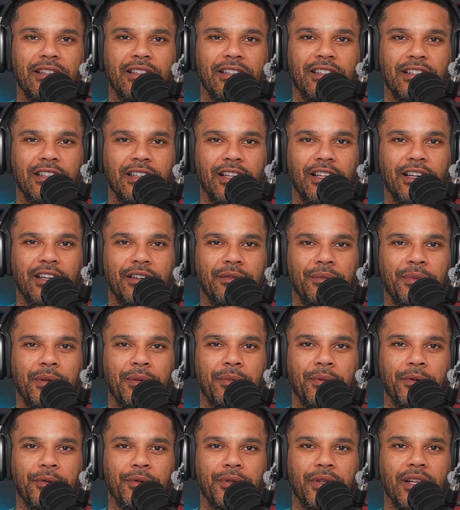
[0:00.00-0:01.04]
and a lot of
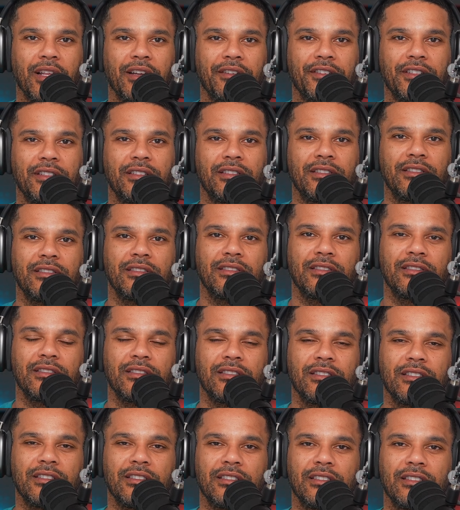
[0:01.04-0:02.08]
people would love it.
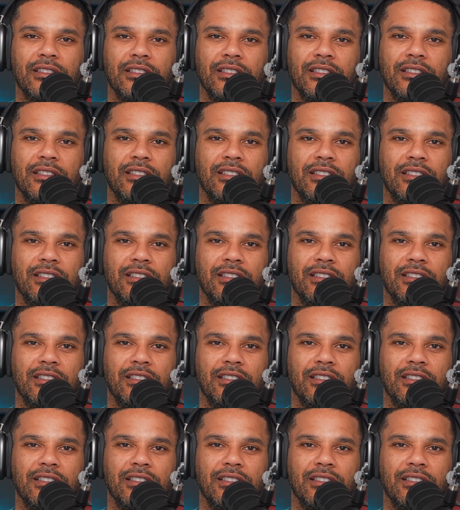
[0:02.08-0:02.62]
Well, guess